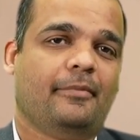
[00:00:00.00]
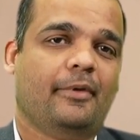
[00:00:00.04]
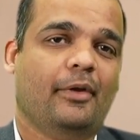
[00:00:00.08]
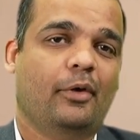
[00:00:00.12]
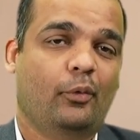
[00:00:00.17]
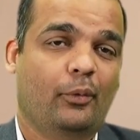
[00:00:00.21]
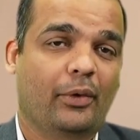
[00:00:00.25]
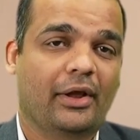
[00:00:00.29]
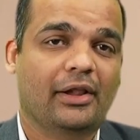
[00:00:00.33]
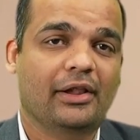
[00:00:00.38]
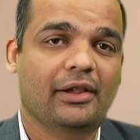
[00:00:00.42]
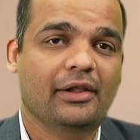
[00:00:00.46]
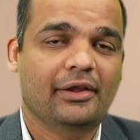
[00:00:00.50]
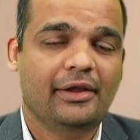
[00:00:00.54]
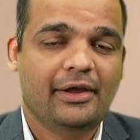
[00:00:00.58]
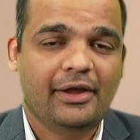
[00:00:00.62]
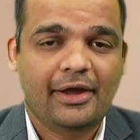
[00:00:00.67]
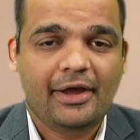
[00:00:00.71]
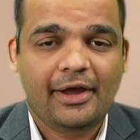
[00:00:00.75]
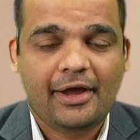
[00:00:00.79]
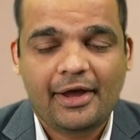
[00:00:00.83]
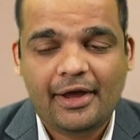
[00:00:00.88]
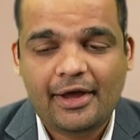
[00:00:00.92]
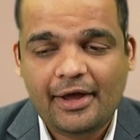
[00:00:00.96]
Well,
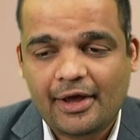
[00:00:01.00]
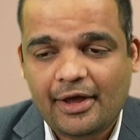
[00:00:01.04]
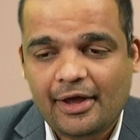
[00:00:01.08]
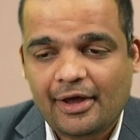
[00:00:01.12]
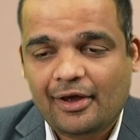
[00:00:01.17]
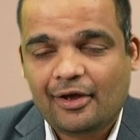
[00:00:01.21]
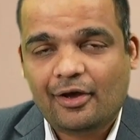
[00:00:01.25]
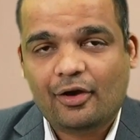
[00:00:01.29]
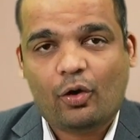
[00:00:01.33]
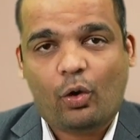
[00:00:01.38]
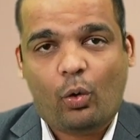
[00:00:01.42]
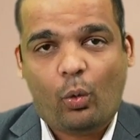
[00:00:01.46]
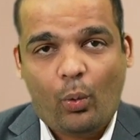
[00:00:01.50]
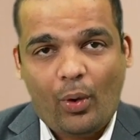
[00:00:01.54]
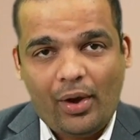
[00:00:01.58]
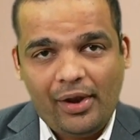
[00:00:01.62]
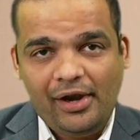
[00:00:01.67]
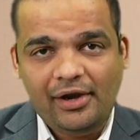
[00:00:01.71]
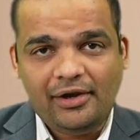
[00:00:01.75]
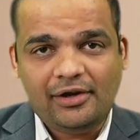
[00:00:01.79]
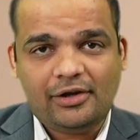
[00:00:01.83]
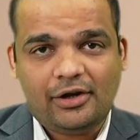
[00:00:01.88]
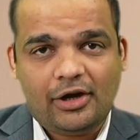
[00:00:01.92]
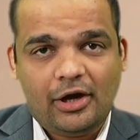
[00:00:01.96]
when
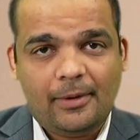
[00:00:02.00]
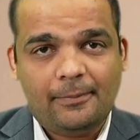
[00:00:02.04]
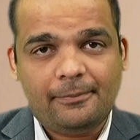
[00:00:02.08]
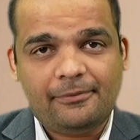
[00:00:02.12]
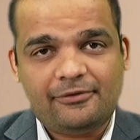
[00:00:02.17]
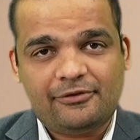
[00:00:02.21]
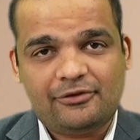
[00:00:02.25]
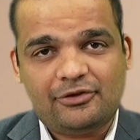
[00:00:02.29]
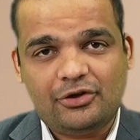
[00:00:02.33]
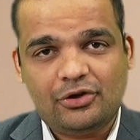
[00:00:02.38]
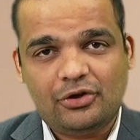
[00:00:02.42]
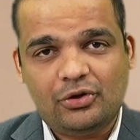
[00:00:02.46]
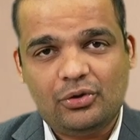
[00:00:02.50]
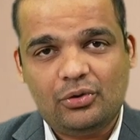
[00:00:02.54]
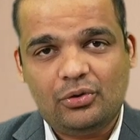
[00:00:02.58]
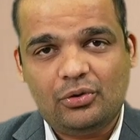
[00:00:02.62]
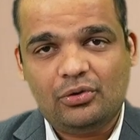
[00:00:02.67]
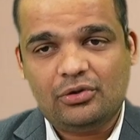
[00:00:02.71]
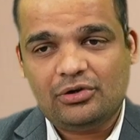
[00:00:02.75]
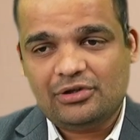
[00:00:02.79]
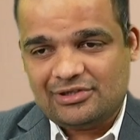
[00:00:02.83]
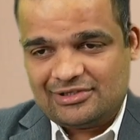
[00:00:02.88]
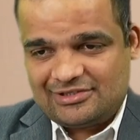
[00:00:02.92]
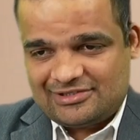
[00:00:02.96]
it comes
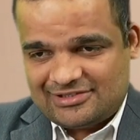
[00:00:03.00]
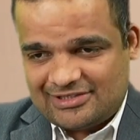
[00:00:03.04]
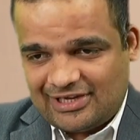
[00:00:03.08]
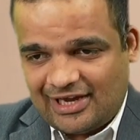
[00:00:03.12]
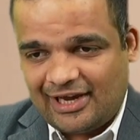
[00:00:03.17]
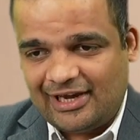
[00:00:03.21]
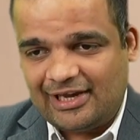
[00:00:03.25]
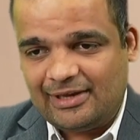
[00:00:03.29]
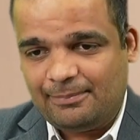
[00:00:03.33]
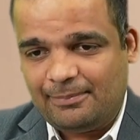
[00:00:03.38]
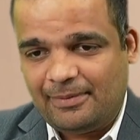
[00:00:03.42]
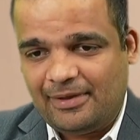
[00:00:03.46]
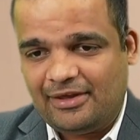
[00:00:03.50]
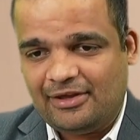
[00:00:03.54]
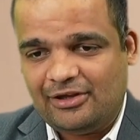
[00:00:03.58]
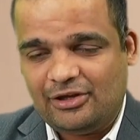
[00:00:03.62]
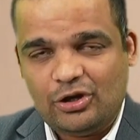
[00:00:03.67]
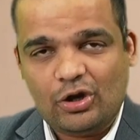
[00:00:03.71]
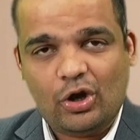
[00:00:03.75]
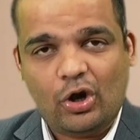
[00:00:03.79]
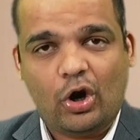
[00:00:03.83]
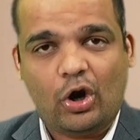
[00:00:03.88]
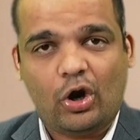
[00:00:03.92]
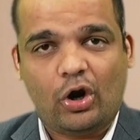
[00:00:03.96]
to typing
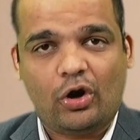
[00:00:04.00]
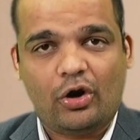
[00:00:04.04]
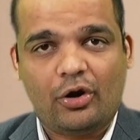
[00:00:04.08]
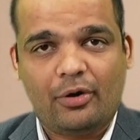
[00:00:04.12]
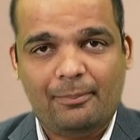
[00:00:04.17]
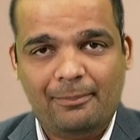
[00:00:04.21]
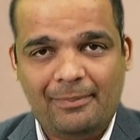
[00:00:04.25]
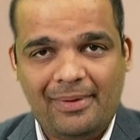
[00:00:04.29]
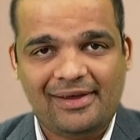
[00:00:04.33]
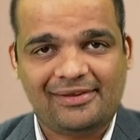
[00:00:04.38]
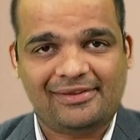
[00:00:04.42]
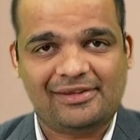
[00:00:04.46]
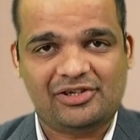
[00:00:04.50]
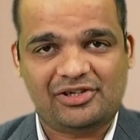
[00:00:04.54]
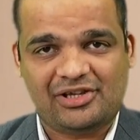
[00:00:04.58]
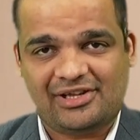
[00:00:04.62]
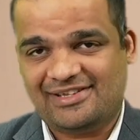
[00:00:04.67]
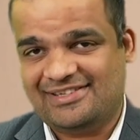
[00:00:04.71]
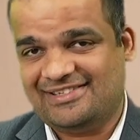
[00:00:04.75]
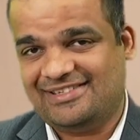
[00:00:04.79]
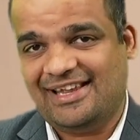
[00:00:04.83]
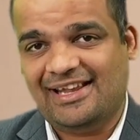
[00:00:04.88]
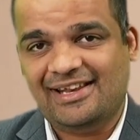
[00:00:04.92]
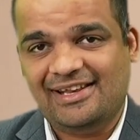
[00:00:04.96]
your message
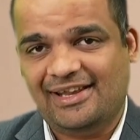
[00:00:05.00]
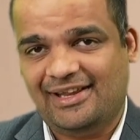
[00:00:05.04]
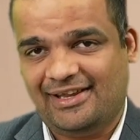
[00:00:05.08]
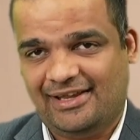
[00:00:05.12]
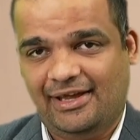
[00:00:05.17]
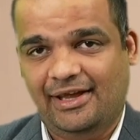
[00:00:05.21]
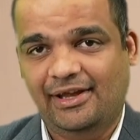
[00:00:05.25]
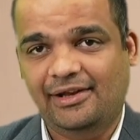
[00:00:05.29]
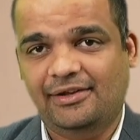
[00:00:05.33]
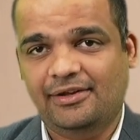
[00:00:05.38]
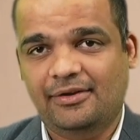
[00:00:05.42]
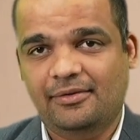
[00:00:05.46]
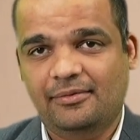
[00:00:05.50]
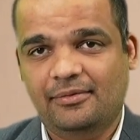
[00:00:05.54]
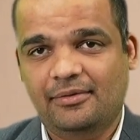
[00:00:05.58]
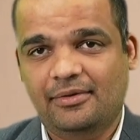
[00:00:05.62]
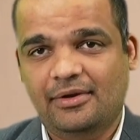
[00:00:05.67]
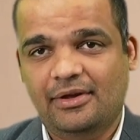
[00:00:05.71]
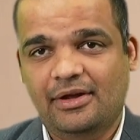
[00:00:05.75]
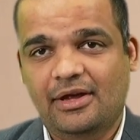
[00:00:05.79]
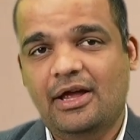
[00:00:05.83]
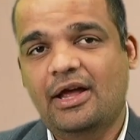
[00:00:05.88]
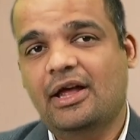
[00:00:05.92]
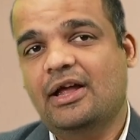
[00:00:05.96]
and sending it,
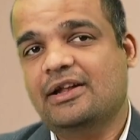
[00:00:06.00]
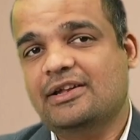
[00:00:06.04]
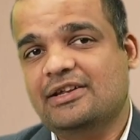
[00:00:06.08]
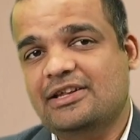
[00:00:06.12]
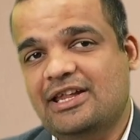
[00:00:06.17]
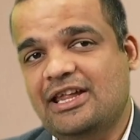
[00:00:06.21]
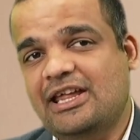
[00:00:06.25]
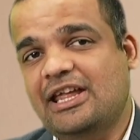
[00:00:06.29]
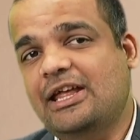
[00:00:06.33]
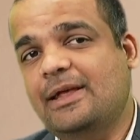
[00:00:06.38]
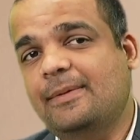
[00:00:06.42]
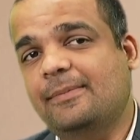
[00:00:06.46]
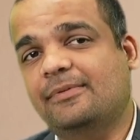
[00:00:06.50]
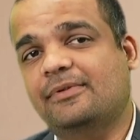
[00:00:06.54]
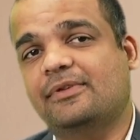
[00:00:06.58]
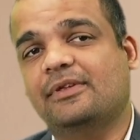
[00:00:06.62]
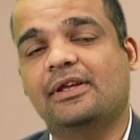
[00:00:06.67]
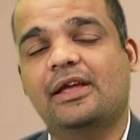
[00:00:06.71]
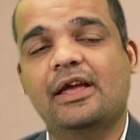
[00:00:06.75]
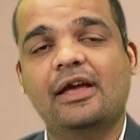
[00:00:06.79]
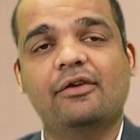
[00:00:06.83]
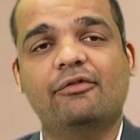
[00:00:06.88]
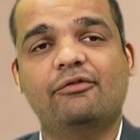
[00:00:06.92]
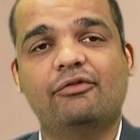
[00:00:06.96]
Teams
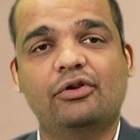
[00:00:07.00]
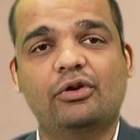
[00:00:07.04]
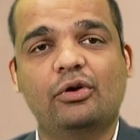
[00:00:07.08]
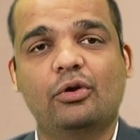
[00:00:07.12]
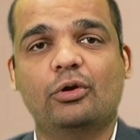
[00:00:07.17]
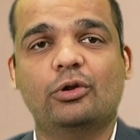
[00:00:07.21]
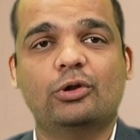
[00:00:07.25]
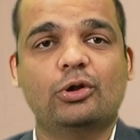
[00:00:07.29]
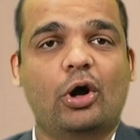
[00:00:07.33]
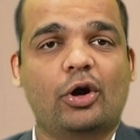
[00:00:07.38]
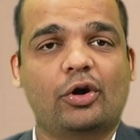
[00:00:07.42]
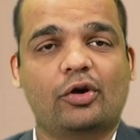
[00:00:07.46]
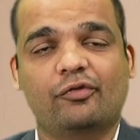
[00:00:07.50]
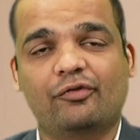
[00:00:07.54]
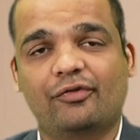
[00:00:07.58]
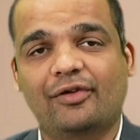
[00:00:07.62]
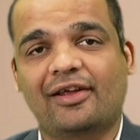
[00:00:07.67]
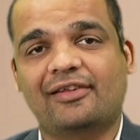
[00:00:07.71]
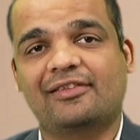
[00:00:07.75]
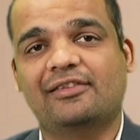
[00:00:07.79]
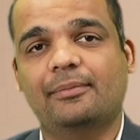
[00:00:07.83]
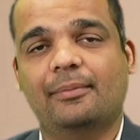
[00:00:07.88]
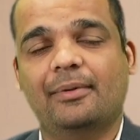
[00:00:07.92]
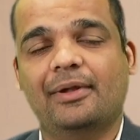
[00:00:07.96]
give you a lot of
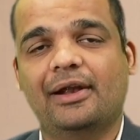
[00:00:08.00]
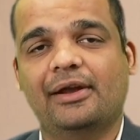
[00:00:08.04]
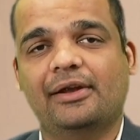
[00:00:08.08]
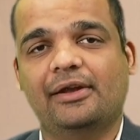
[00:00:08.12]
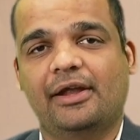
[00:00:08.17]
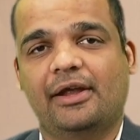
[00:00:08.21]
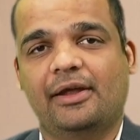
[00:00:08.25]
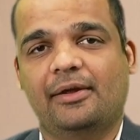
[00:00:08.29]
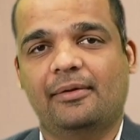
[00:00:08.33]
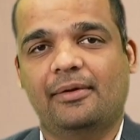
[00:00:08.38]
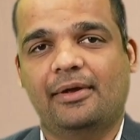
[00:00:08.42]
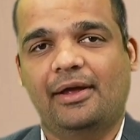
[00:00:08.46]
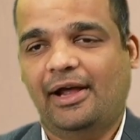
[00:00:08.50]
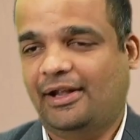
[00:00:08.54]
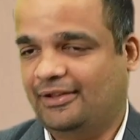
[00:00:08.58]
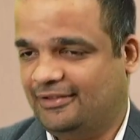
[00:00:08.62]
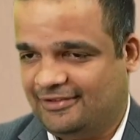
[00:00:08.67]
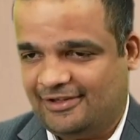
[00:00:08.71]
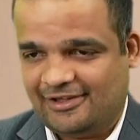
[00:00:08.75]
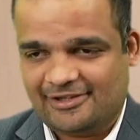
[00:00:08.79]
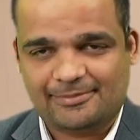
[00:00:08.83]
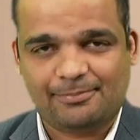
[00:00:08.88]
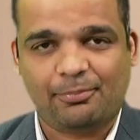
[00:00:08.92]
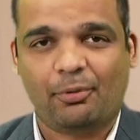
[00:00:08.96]
flexibility at
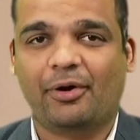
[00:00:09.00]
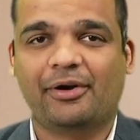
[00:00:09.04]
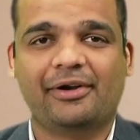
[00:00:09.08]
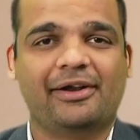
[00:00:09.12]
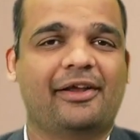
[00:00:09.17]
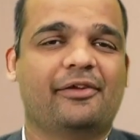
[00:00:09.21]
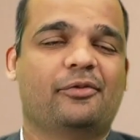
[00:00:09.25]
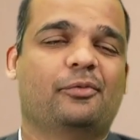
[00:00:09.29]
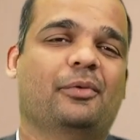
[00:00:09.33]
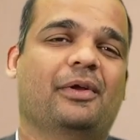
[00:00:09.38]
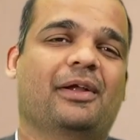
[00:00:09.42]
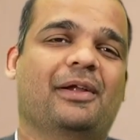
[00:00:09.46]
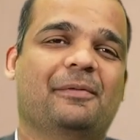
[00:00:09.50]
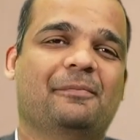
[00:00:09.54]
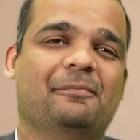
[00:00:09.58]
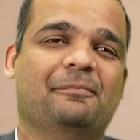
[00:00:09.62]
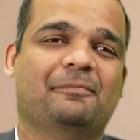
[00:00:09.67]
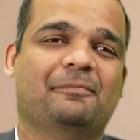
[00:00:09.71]
this point as well.